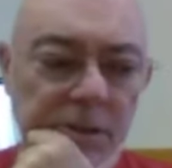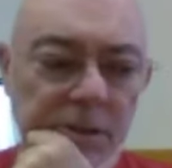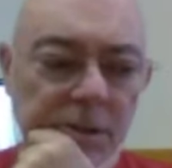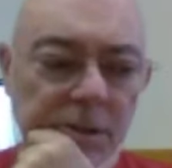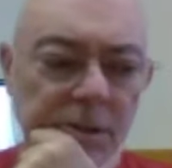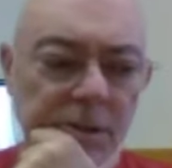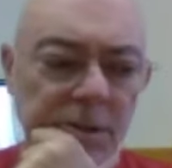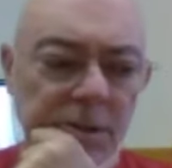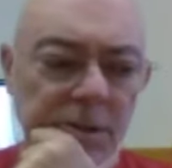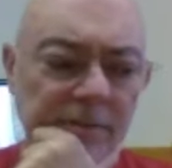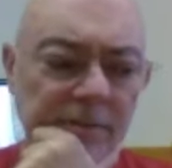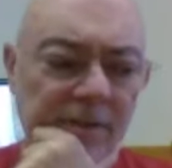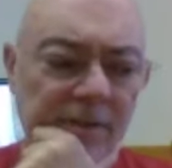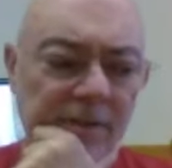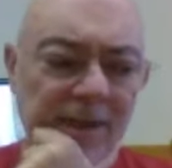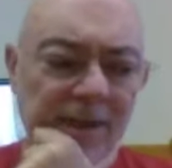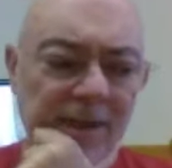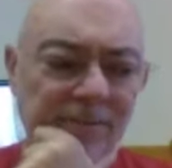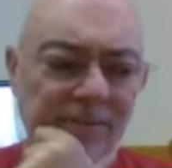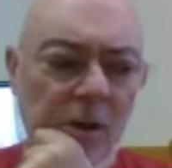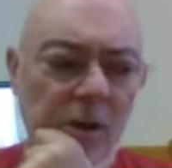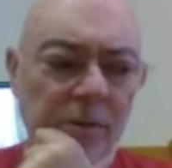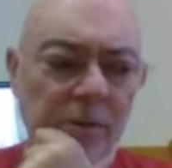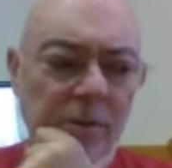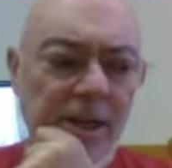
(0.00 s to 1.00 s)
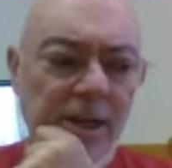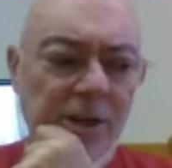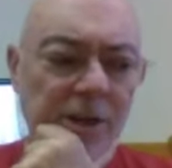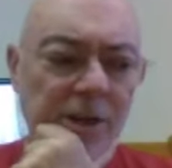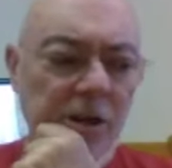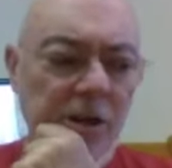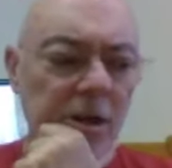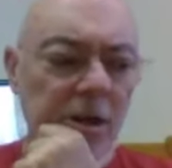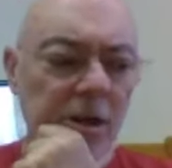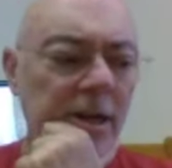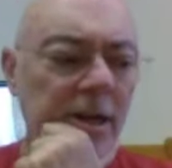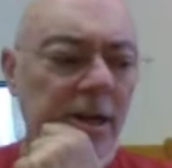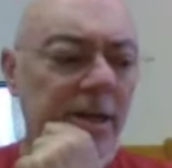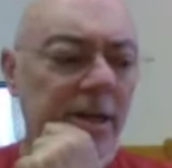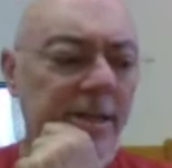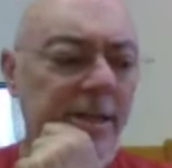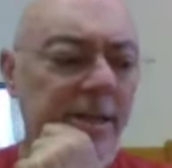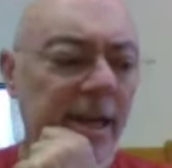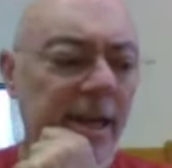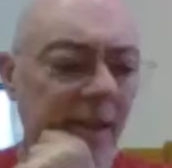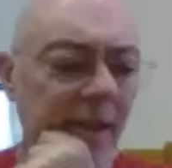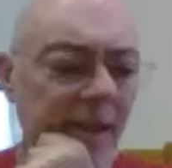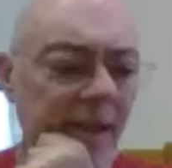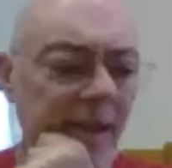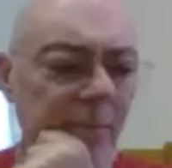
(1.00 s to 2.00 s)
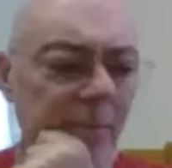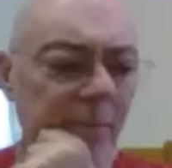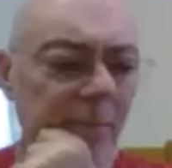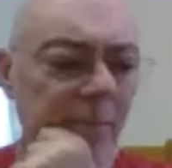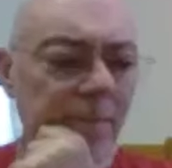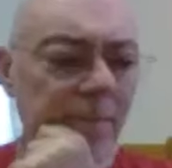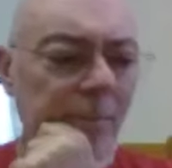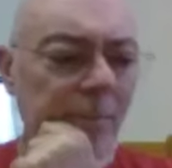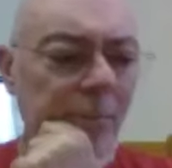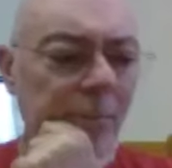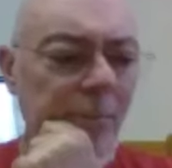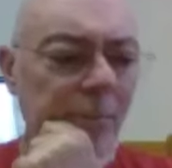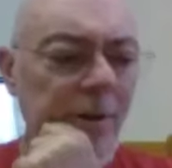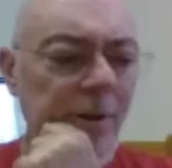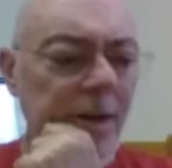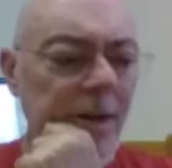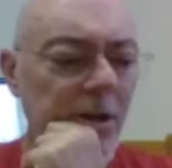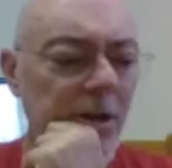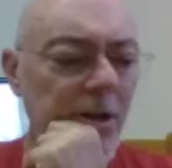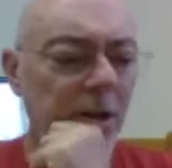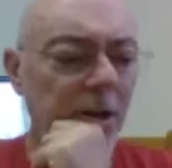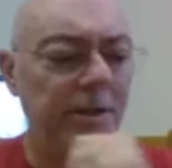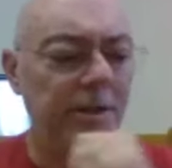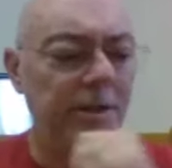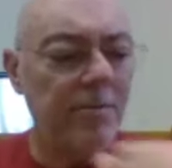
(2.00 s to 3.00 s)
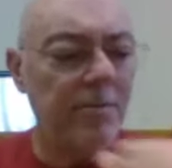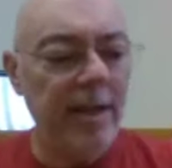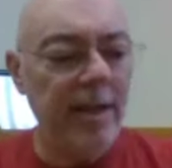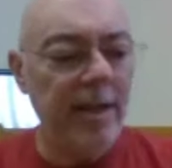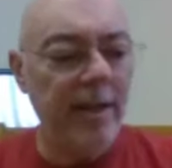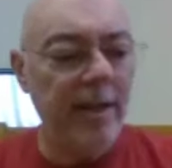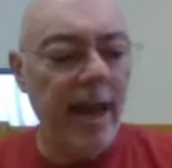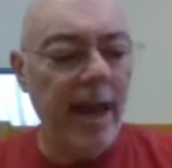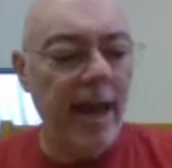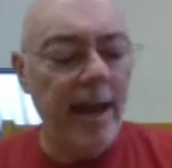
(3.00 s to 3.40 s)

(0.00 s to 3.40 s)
the fine folks at Kirkus, they've been pretty good to me.